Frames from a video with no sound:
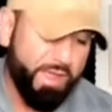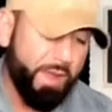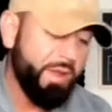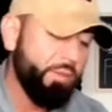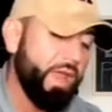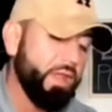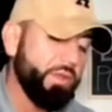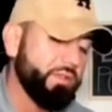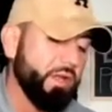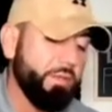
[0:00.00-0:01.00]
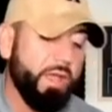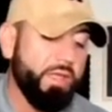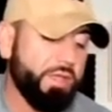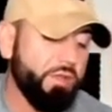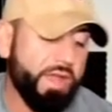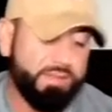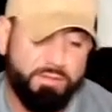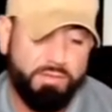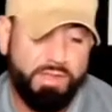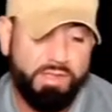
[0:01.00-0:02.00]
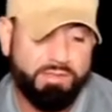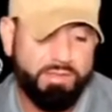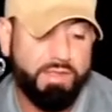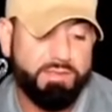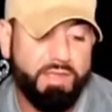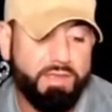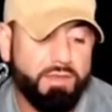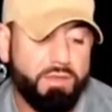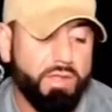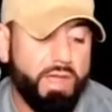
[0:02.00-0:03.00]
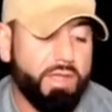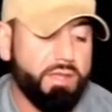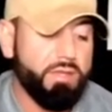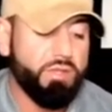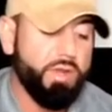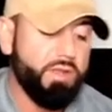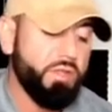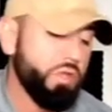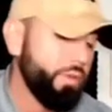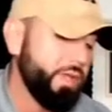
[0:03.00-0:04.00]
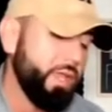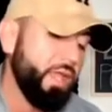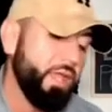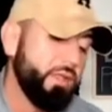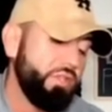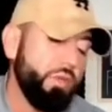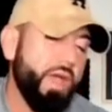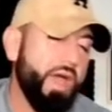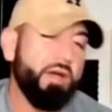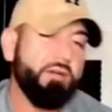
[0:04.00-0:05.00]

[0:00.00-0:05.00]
I know we talked about like your activities and things that you like and enjoy to do, but do you have